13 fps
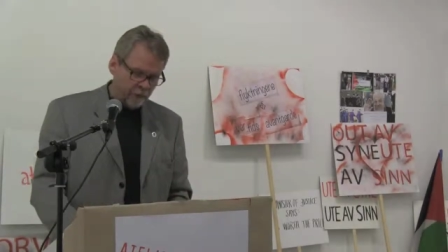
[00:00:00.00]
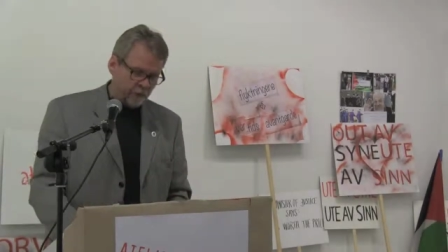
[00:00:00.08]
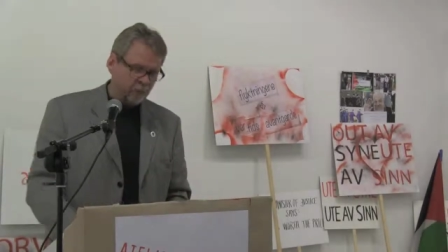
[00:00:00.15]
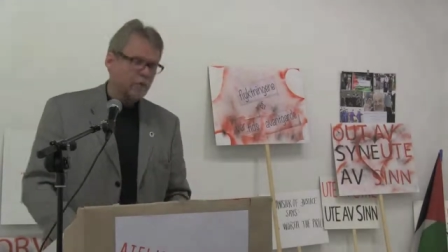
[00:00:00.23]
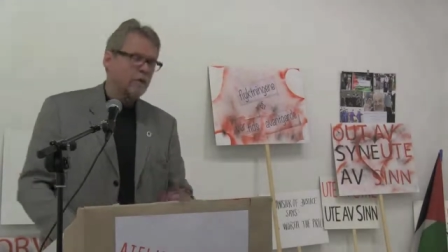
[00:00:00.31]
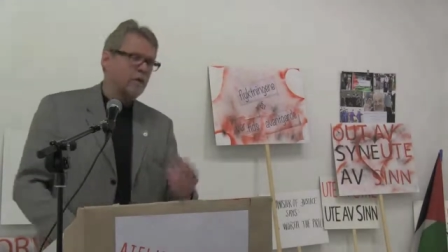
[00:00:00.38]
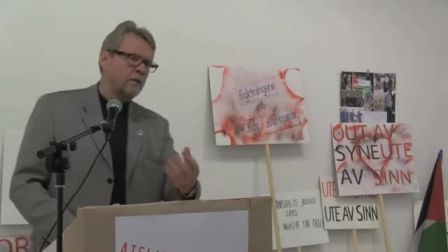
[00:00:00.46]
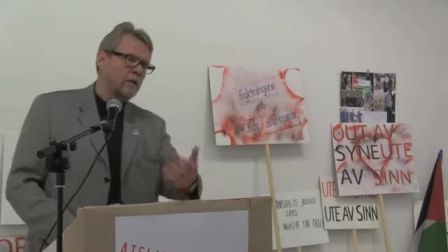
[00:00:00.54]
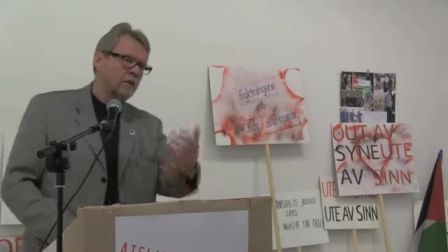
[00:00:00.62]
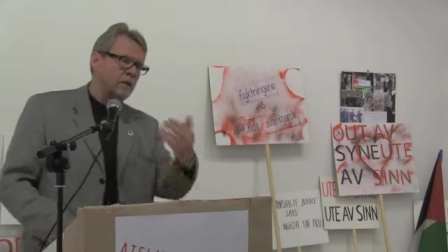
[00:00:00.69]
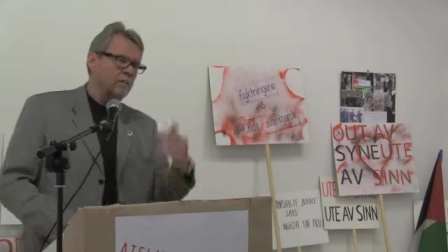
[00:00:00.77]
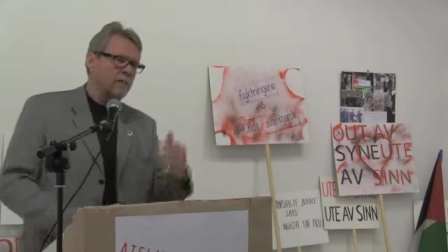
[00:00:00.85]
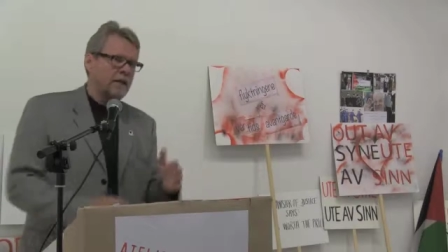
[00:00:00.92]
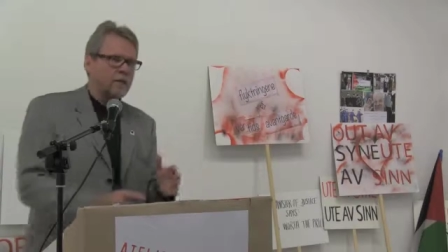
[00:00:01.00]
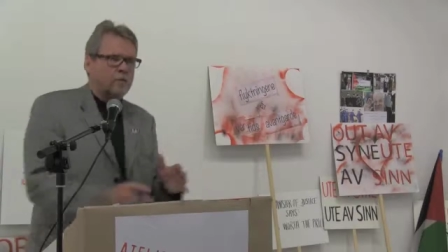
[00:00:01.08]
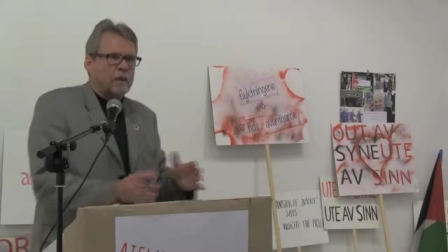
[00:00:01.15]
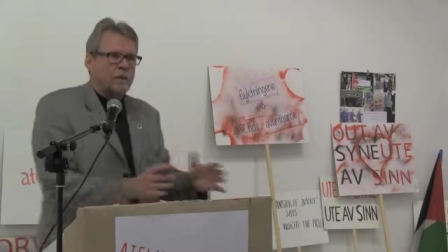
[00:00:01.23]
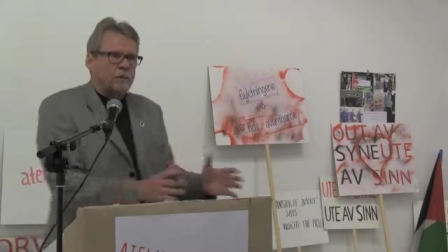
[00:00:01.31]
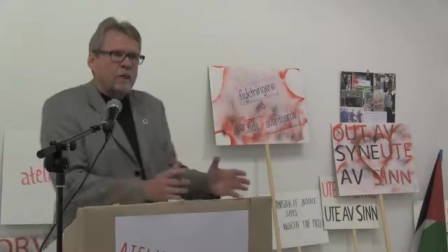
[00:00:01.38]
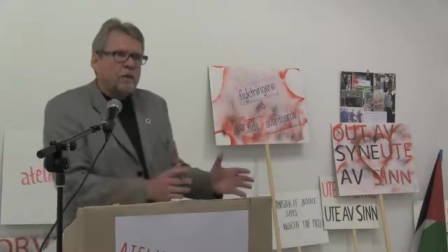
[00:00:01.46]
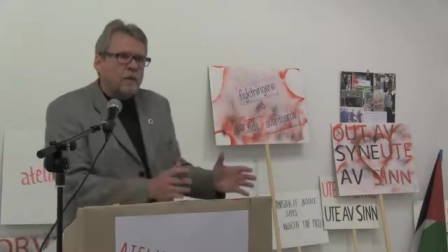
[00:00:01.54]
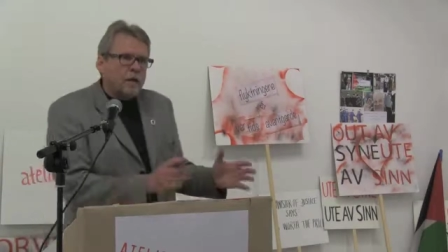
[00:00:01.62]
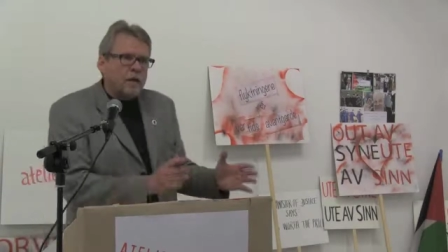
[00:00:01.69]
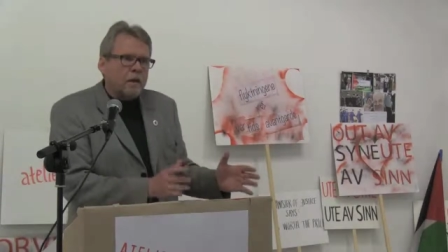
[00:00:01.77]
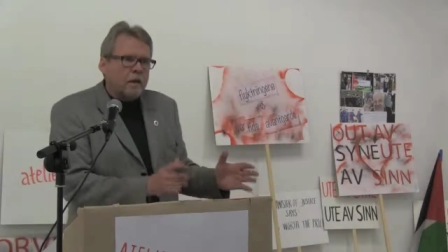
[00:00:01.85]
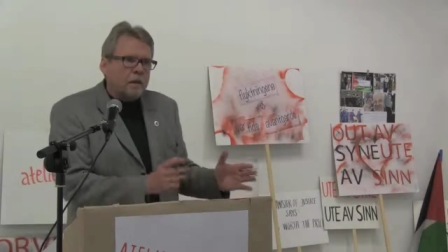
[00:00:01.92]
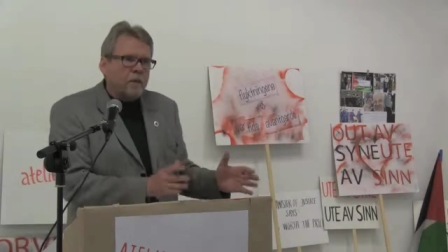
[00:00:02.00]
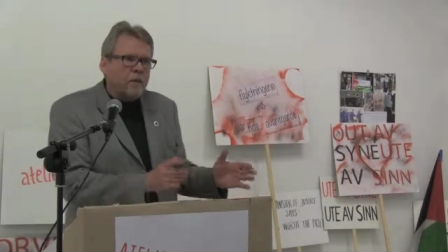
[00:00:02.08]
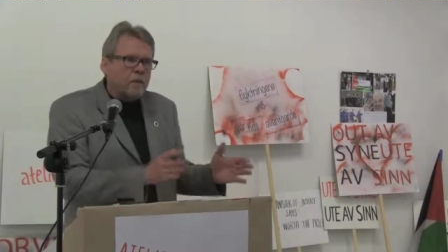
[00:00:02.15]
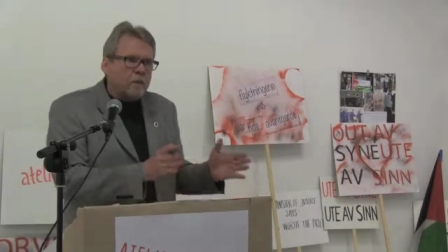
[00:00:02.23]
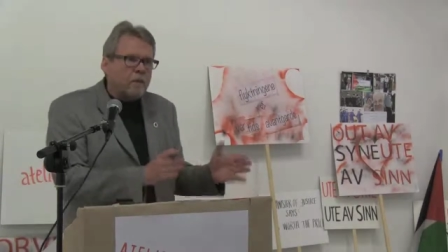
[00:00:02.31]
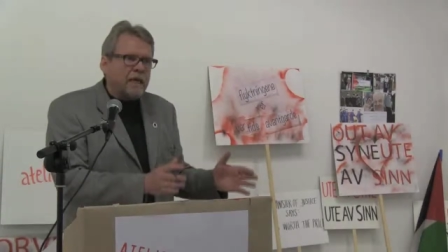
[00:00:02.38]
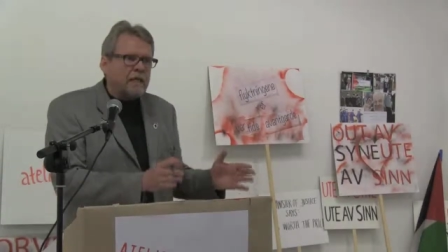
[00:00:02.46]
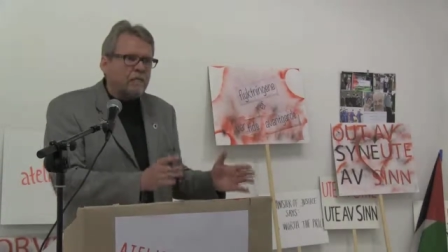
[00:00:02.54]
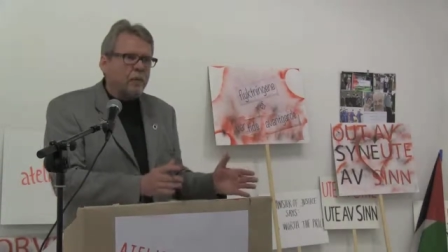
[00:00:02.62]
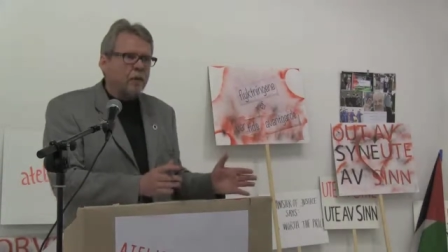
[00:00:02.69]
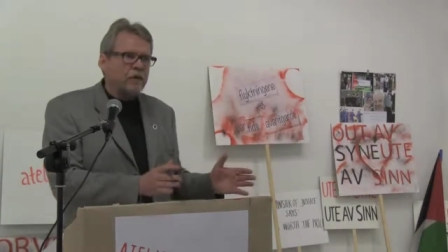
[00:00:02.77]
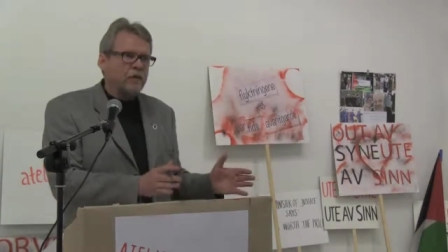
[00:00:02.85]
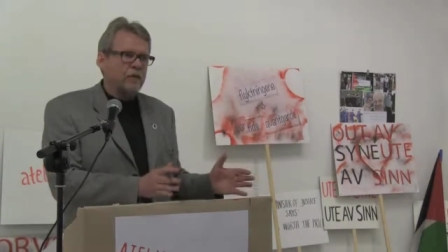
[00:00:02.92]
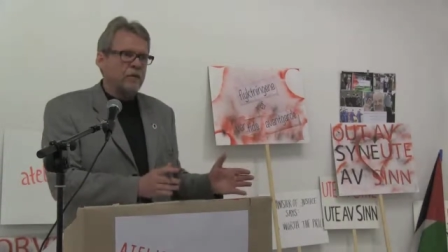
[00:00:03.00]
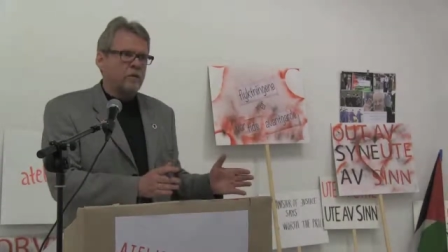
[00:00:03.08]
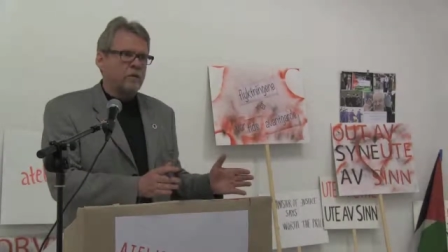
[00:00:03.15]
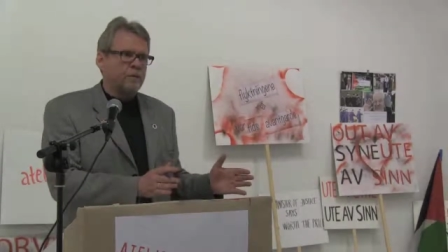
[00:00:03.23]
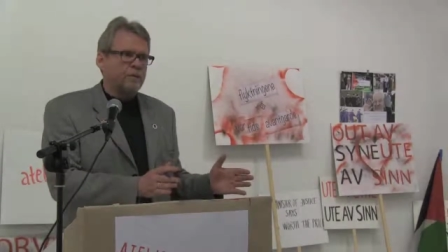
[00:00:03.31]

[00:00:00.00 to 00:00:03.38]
So, and back to my main point.